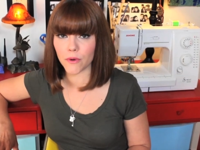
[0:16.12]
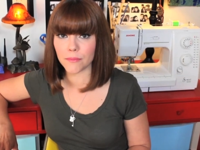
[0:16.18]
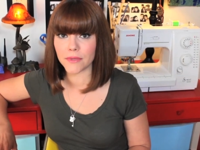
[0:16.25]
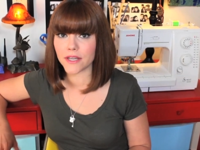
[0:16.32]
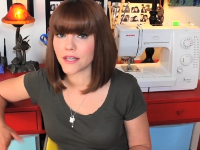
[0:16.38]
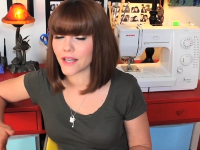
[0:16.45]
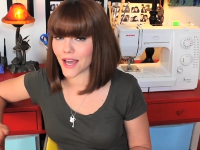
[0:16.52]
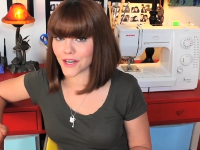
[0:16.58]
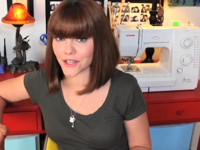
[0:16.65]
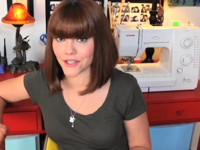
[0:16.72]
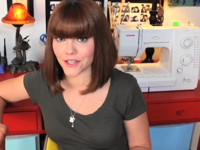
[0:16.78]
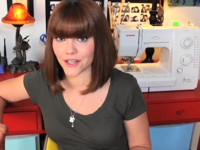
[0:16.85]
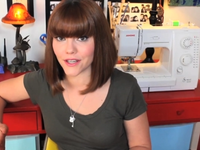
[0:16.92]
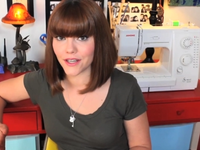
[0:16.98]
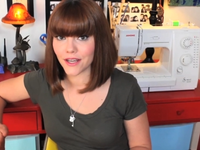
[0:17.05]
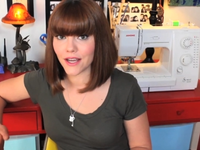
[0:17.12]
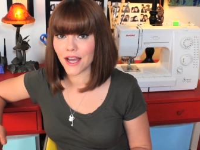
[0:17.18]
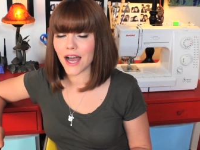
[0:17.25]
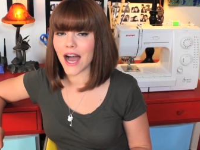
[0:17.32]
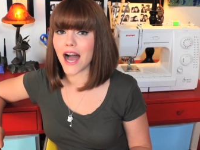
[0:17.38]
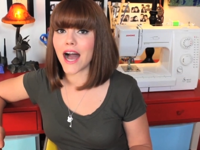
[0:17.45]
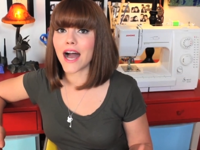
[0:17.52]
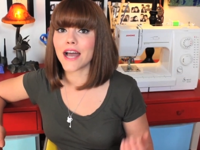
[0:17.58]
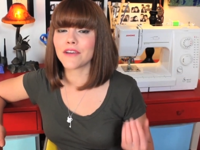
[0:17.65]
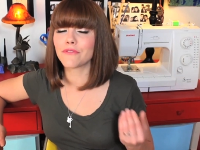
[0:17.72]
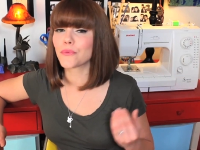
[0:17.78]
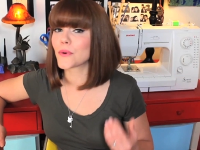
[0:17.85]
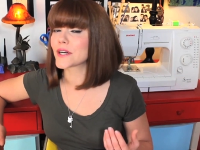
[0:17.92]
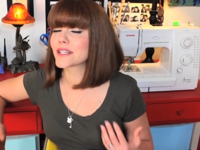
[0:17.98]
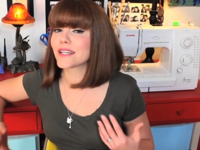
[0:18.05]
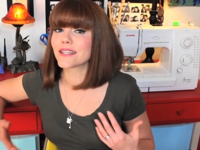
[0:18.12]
woman and editor. I've worked